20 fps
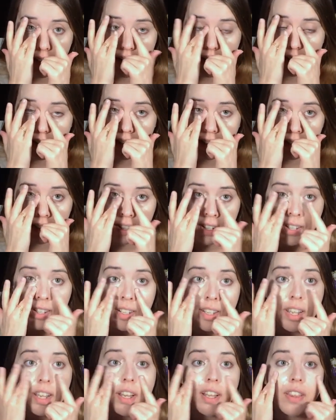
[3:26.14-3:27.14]

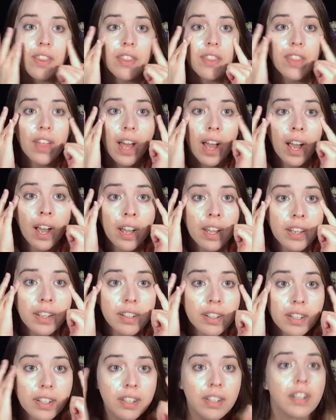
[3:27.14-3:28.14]
And that,
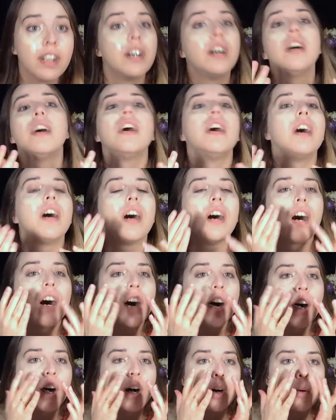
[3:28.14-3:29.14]

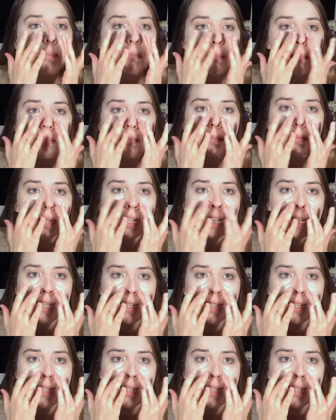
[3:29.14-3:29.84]
like